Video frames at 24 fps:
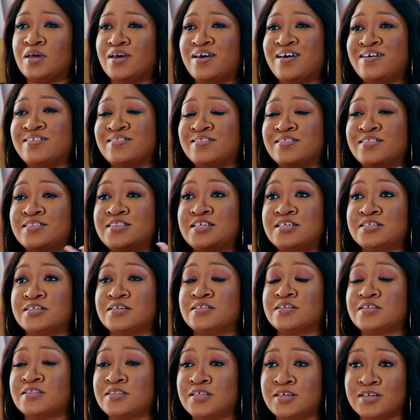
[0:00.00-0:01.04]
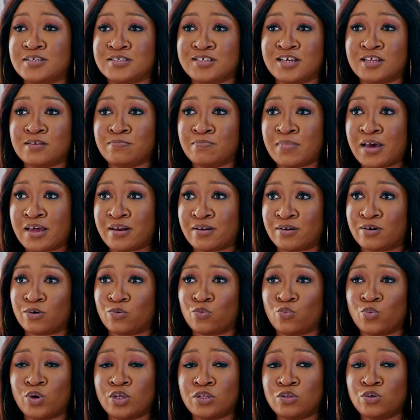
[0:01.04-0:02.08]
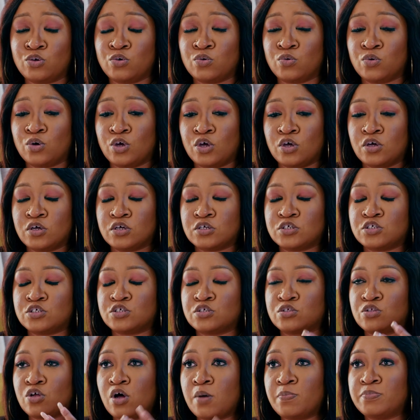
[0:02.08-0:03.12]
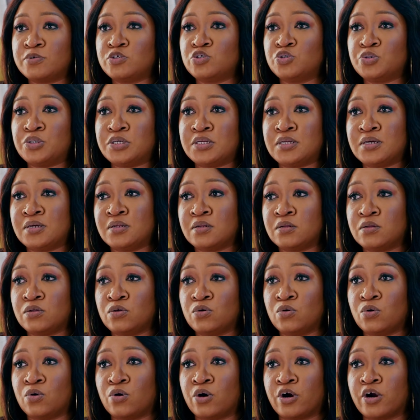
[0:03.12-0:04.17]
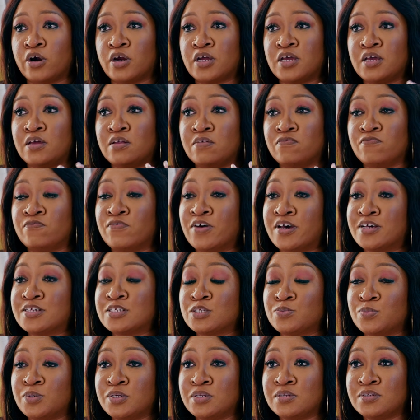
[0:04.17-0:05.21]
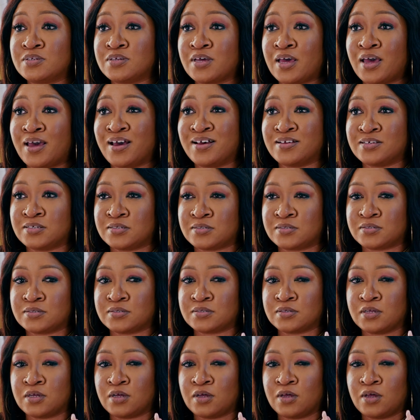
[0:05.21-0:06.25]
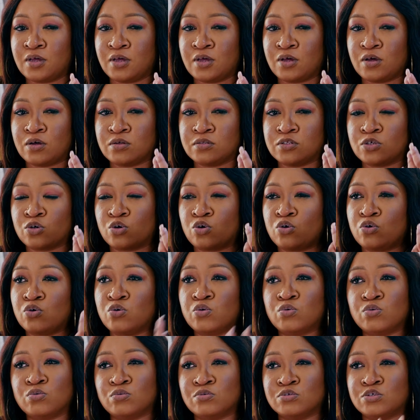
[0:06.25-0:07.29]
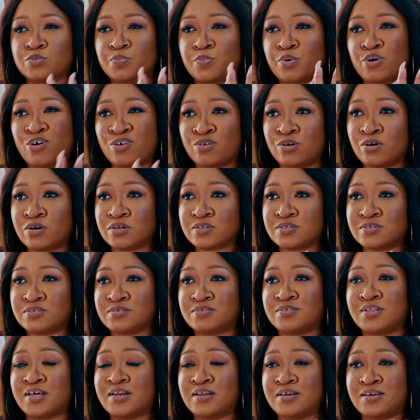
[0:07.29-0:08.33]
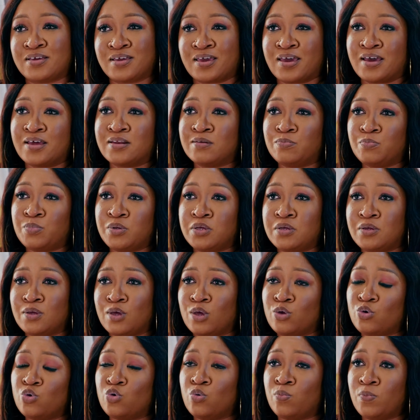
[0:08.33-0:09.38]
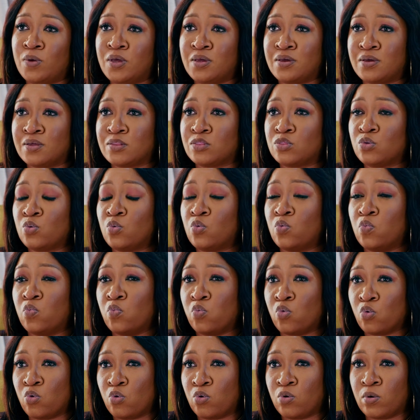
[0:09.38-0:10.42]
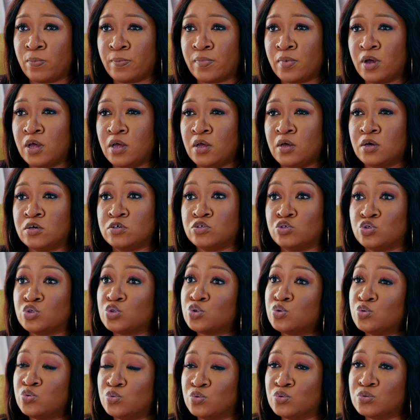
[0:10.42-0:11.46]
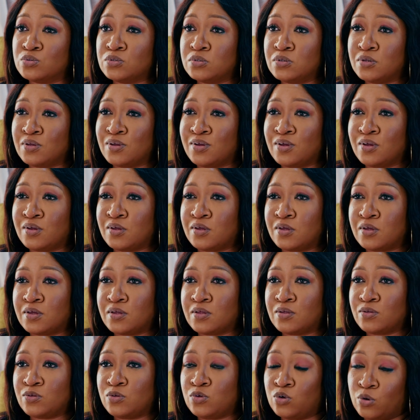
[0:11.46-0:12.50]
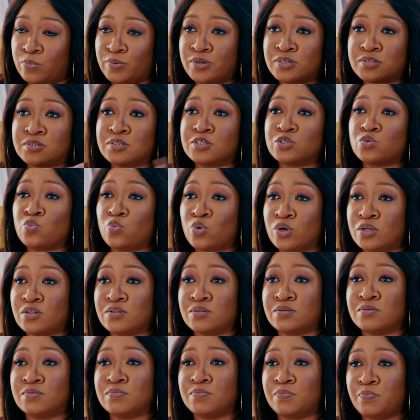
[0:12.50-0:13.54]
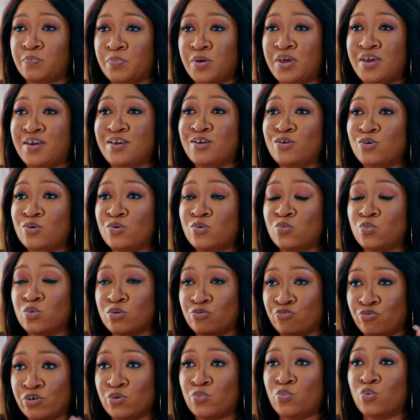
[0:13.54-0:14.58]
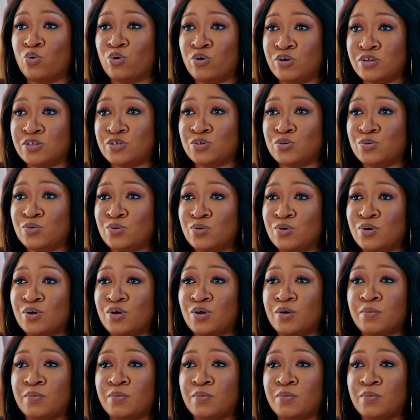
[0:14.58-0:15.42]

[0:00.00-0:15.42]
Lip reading: And these are the things that matter. When you stop treating your investment as the cold product that it can be, and you make it the warm tool, your business will pay you, will reward you